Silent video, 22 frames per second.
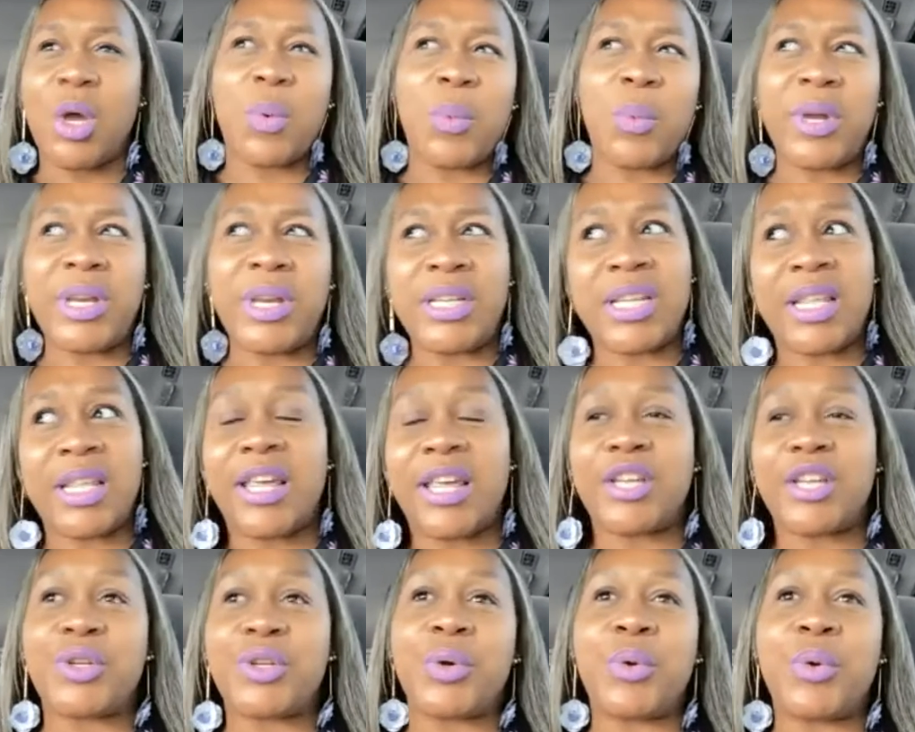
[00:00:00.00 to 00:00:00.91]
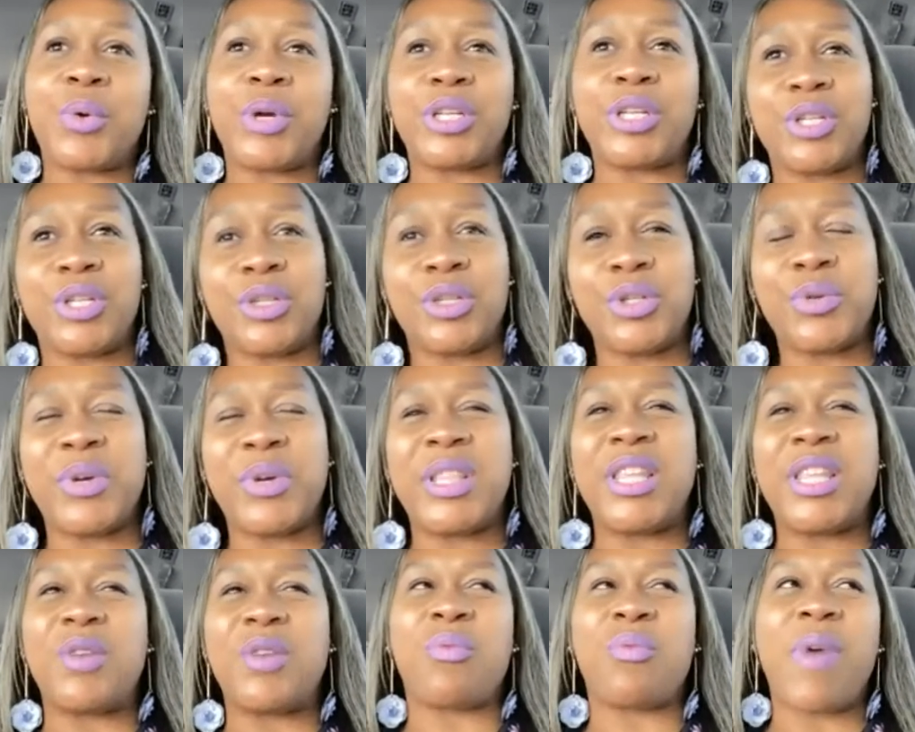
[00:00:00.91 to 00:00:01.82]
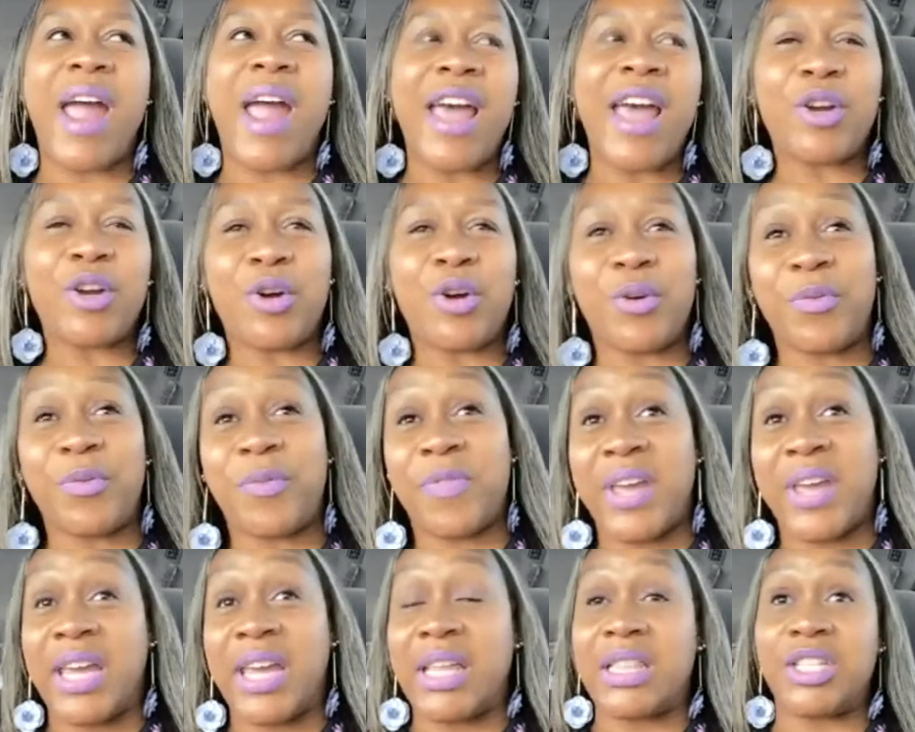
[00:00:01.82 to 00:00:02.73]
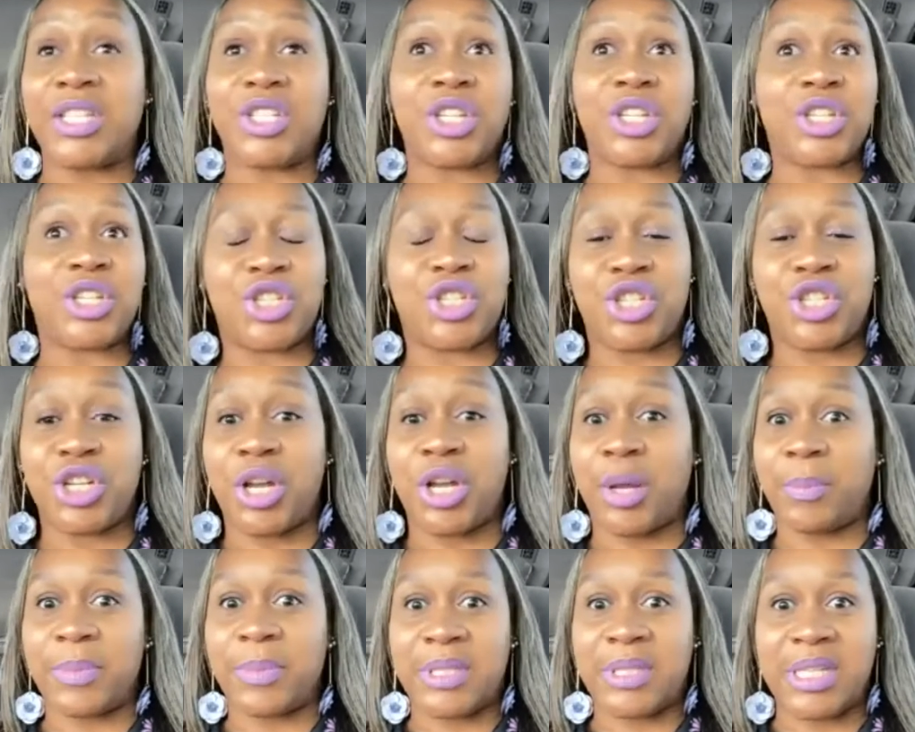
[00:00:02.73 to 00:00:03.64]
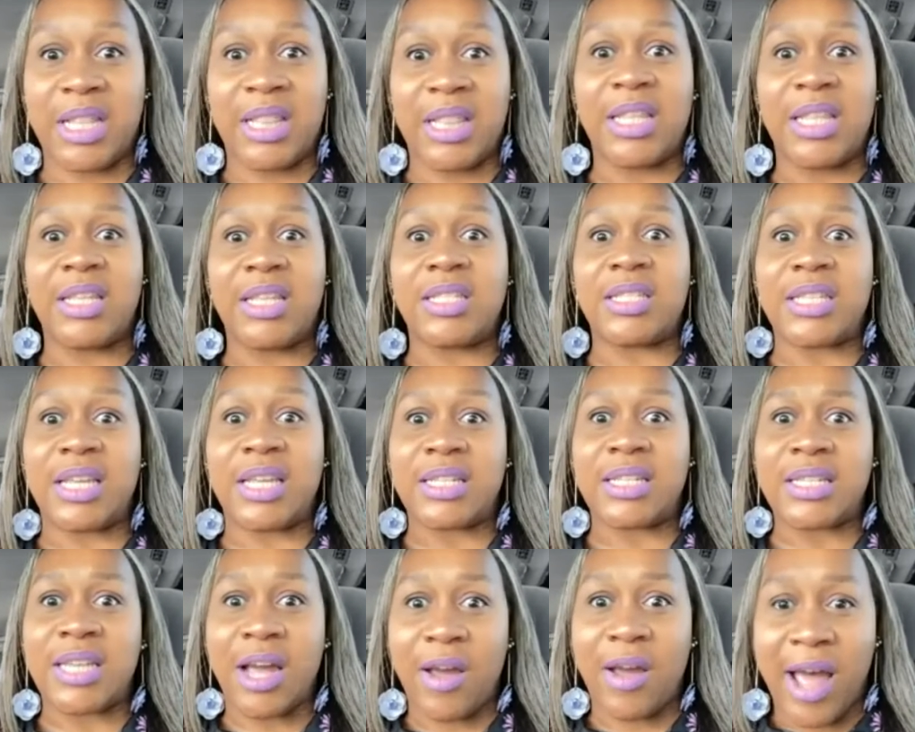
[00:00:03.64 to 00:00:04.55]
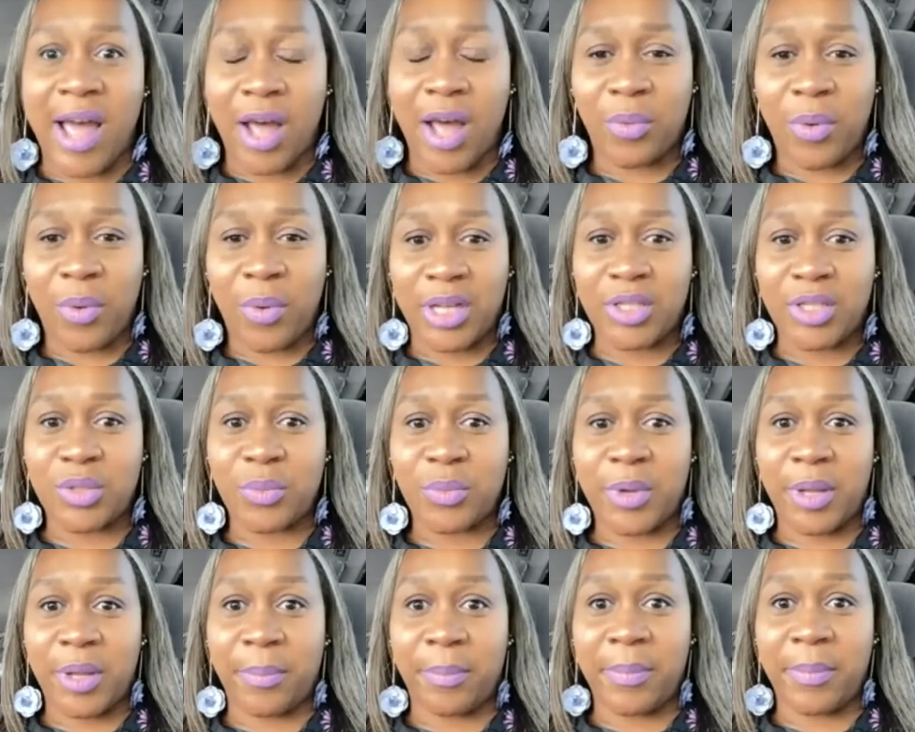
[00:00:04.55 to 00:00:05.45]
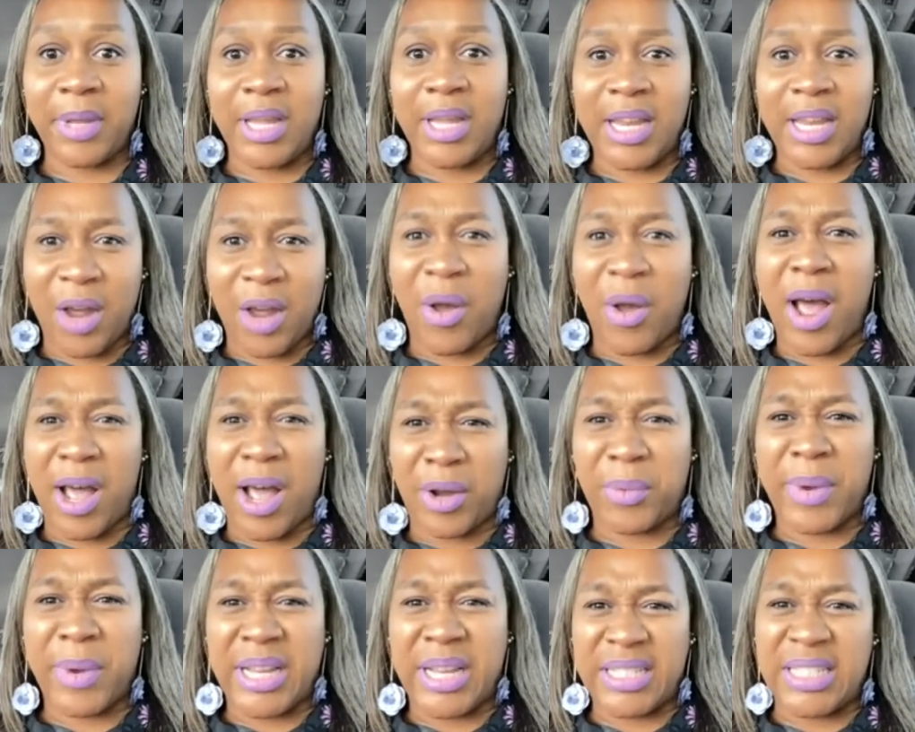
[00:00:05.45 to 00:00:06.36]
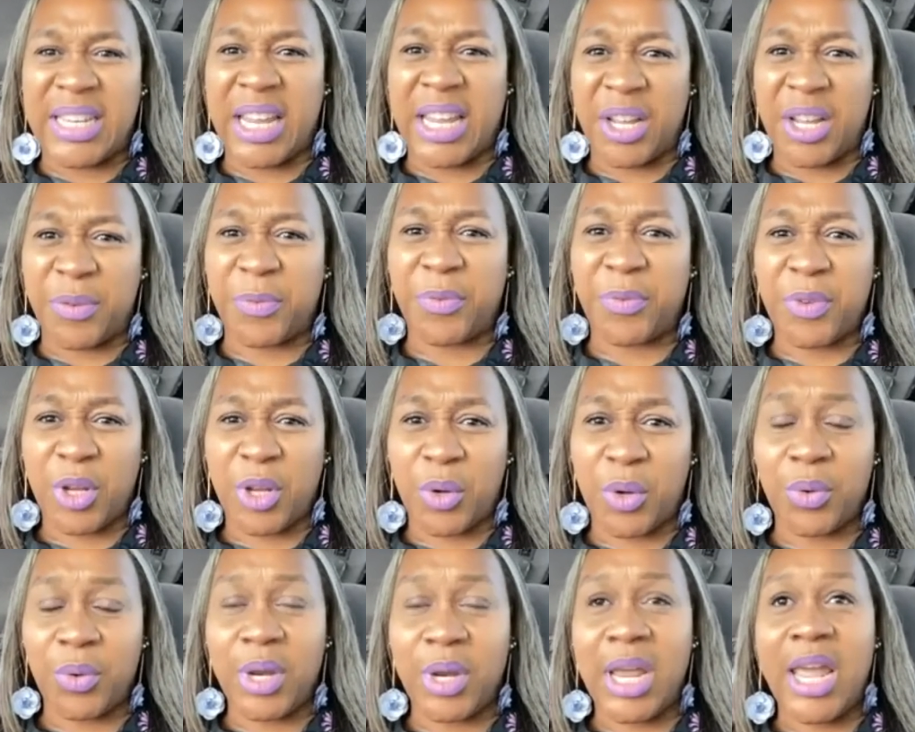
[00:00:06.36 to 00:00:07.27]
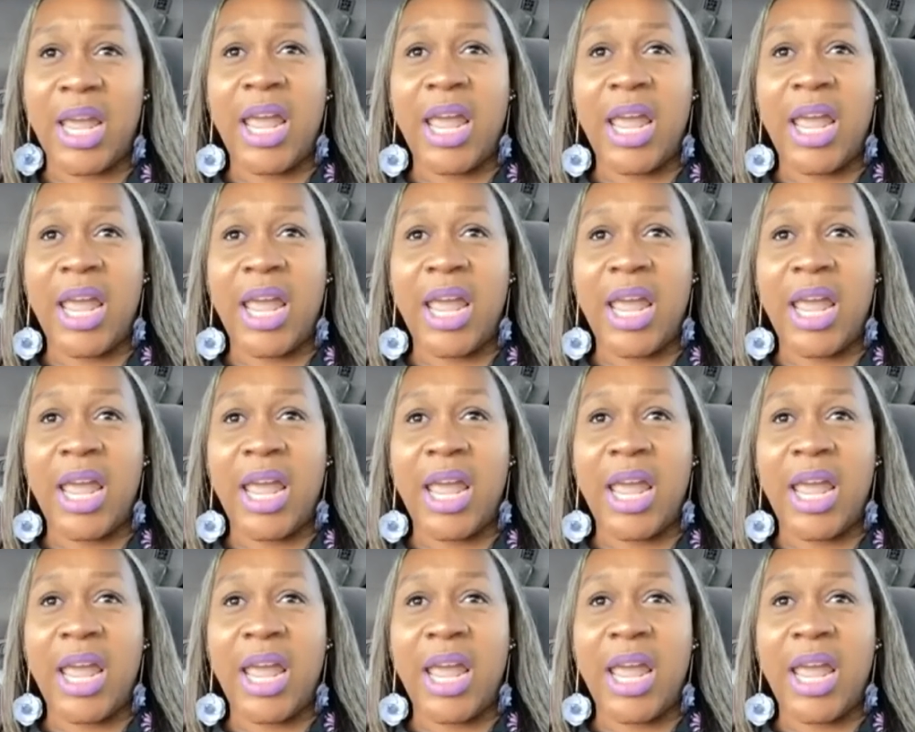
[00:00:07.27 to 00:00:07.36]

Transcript: What is it that you're going to do? And then radical faith just jumps and then says, now how do I swim? Now how do I stay afloat?